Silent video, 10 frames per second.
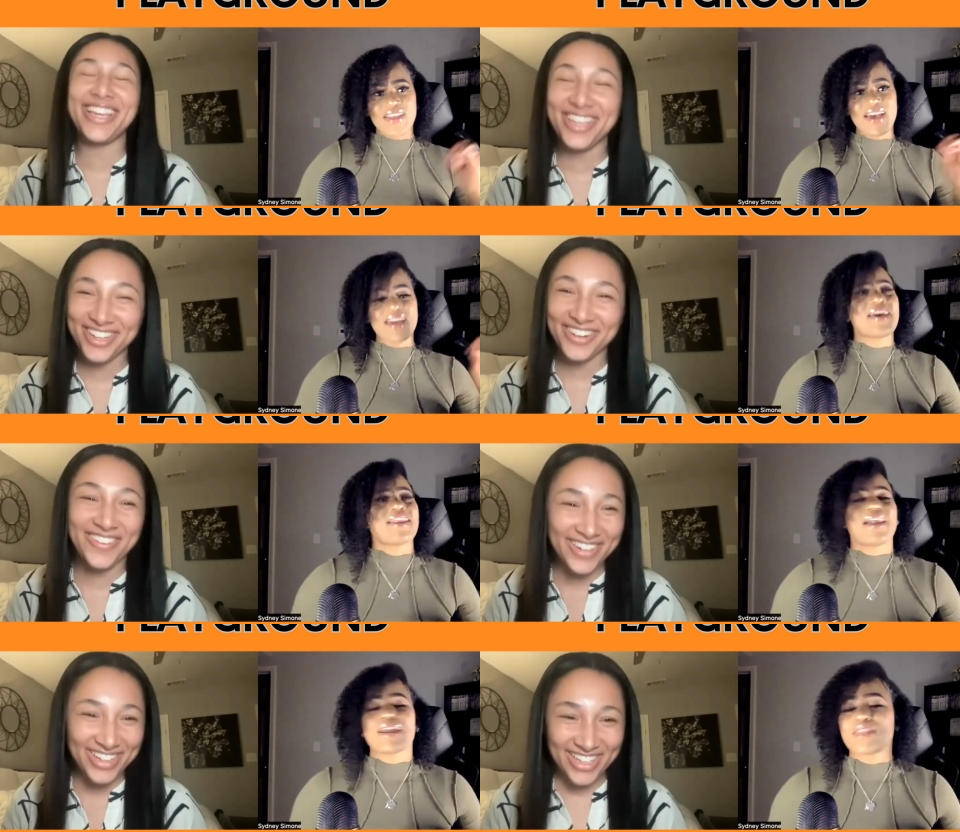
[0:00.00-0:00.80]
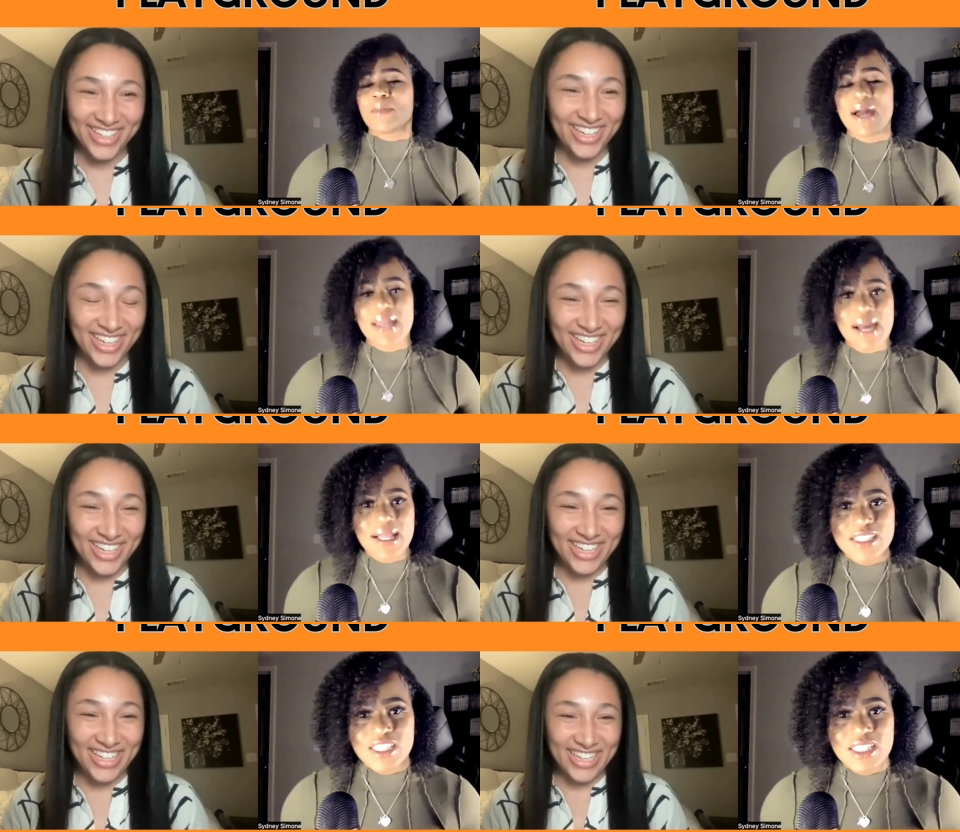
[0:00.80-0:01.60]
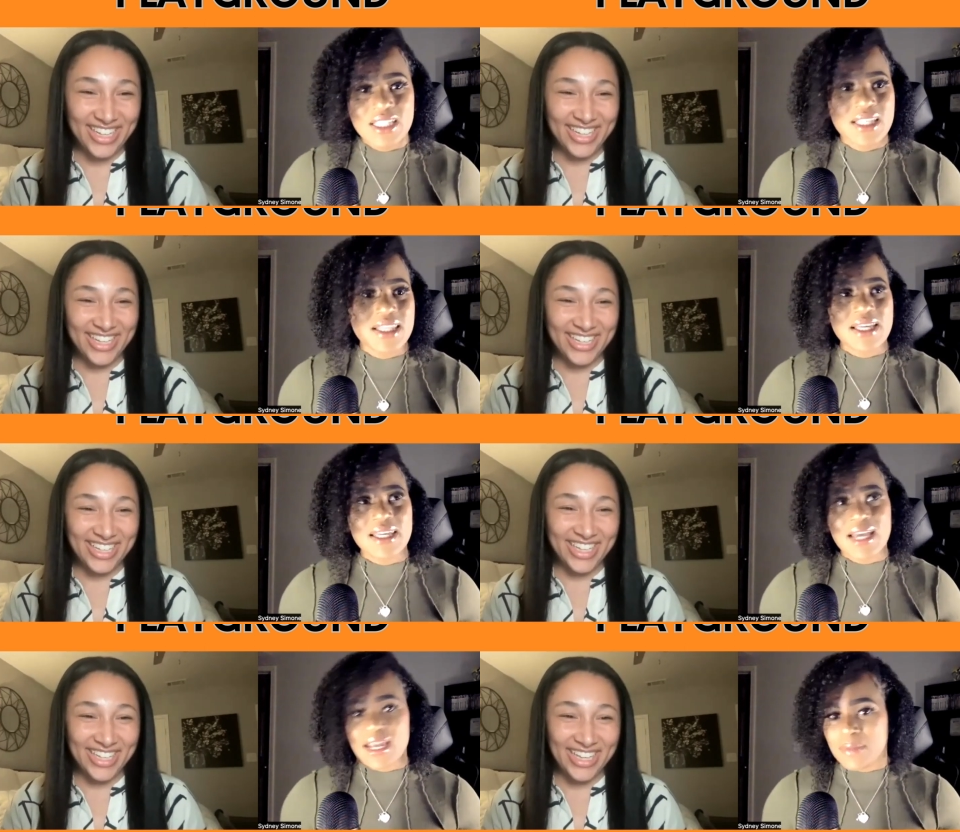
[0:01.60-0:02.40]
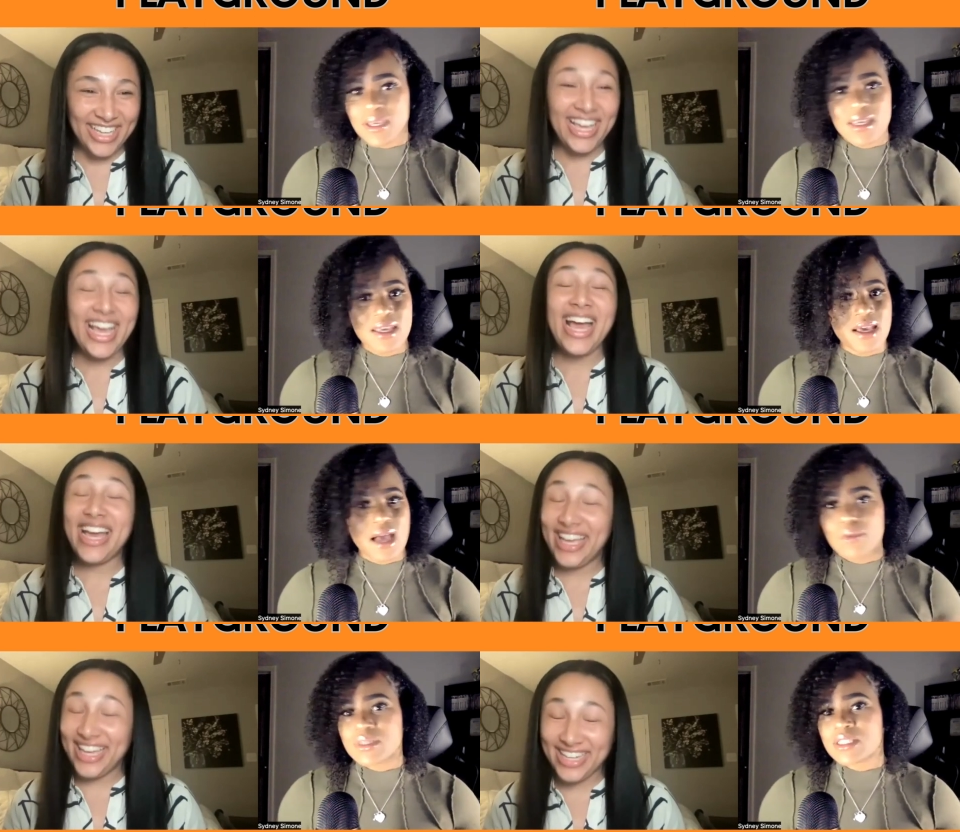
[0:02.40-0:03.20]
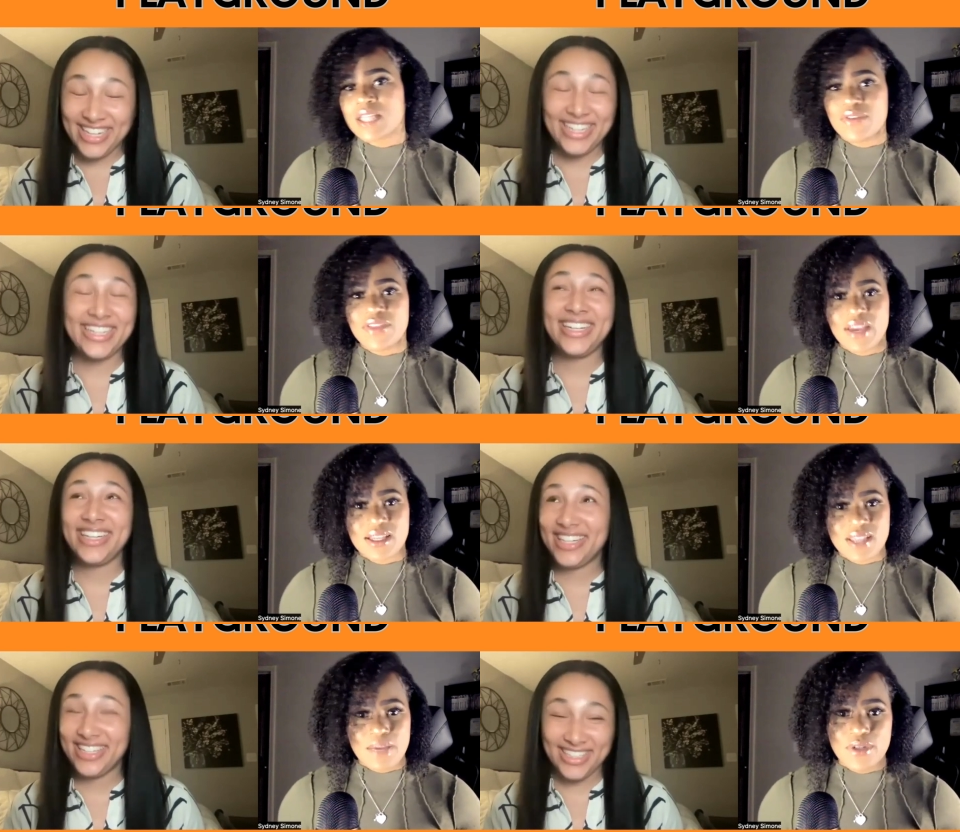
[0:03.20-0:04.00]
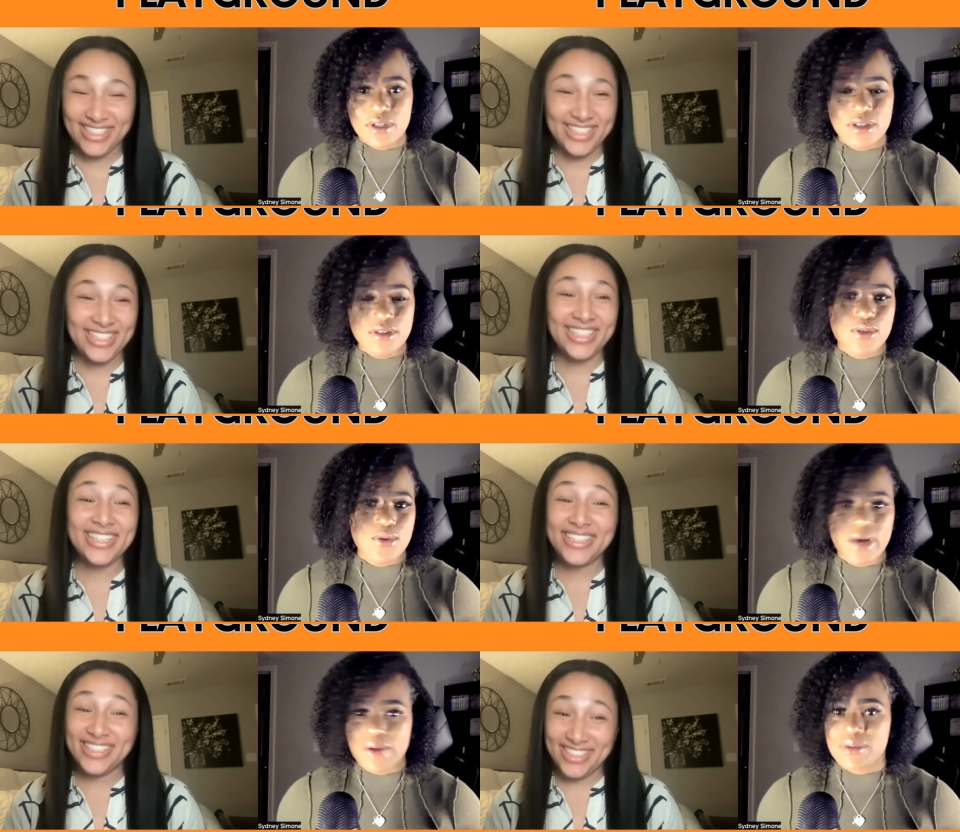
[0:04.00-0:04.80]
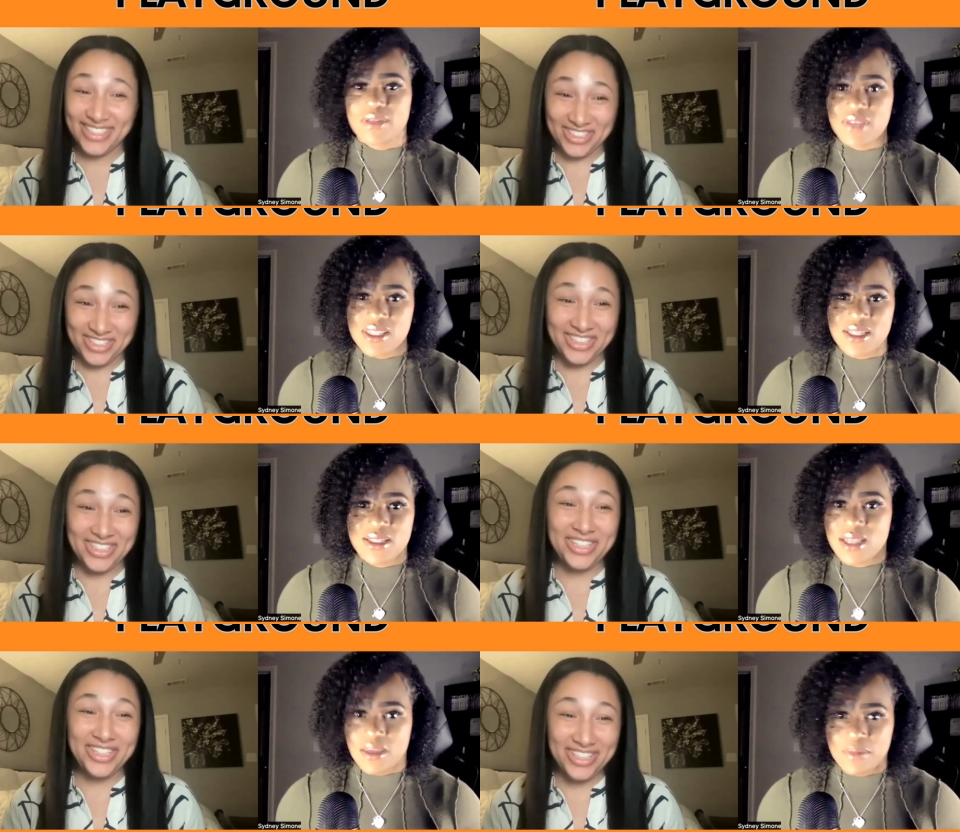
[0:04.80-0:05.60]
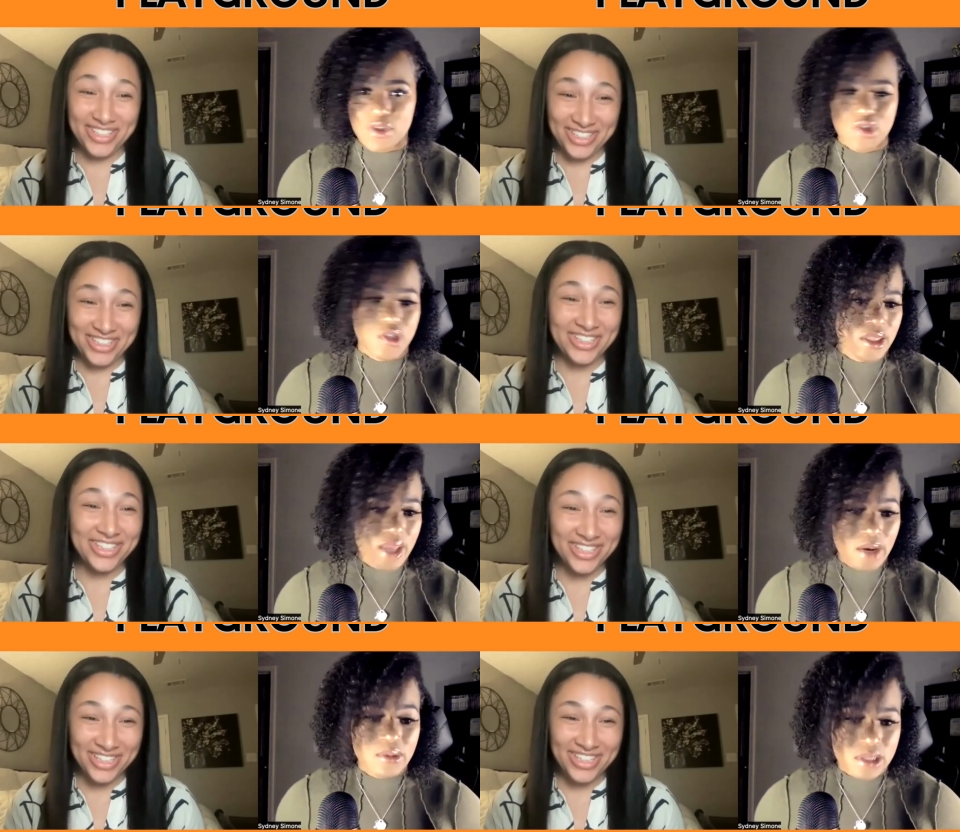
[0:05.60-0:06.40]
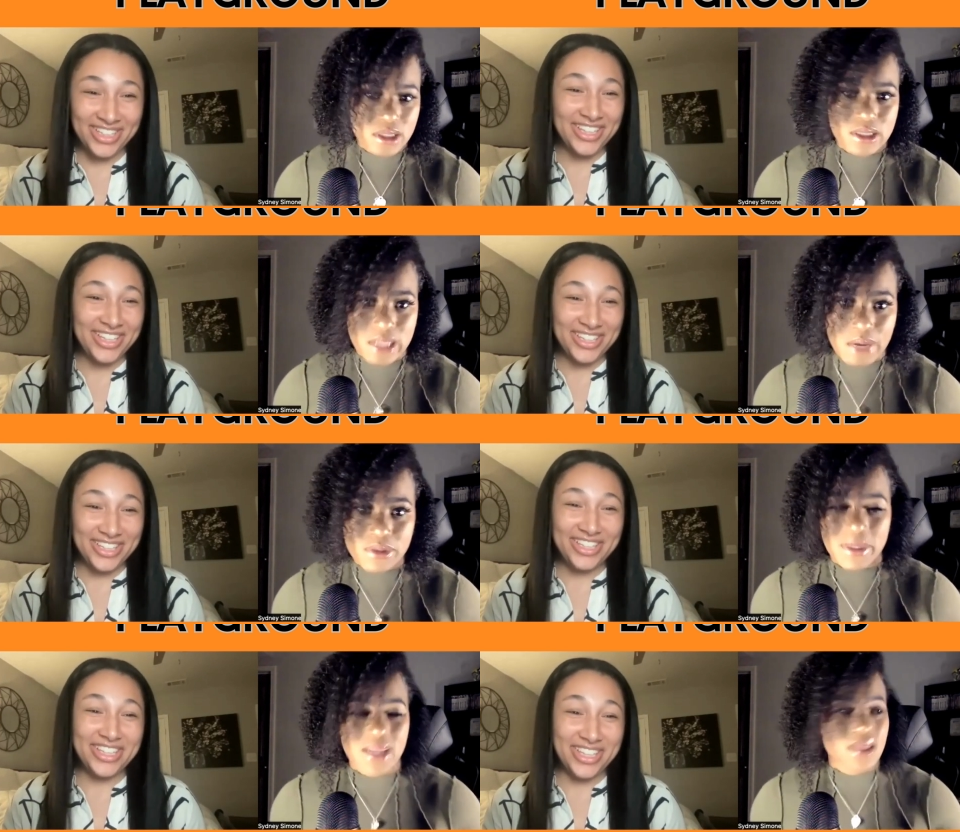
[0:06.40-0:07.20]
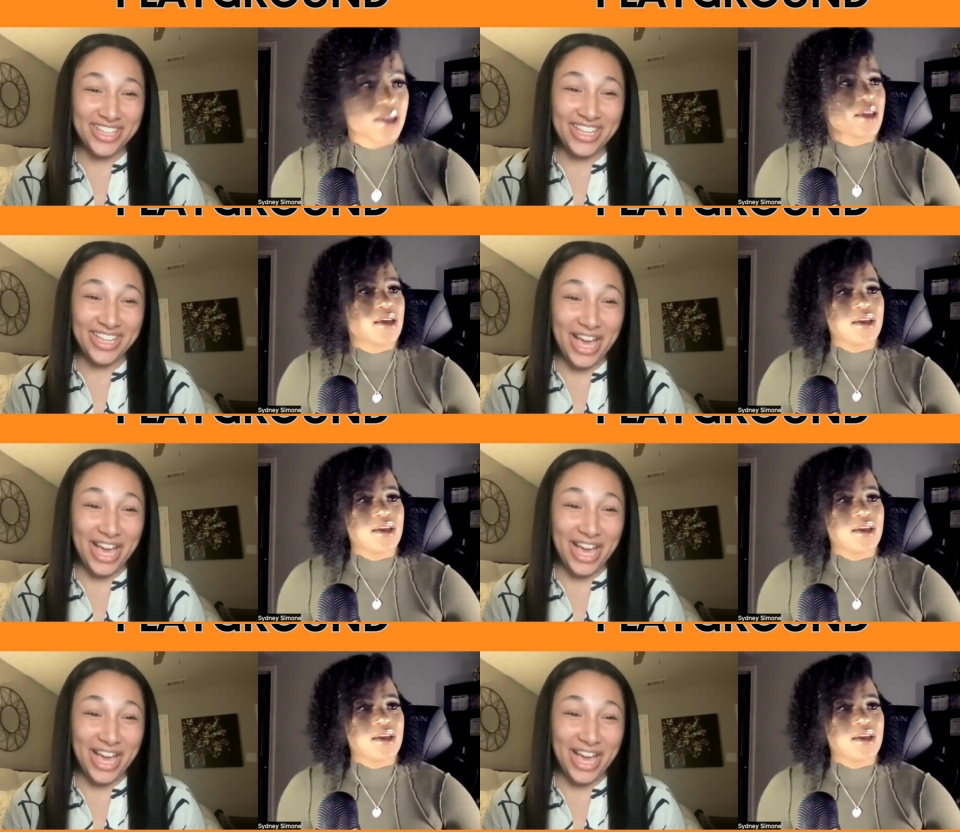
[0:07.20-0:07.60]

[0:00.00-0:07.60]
Speaker 1: that, like the biology, the anatomy, I was never that type of girl in school. I was the physics, the chemistry, that was my thing.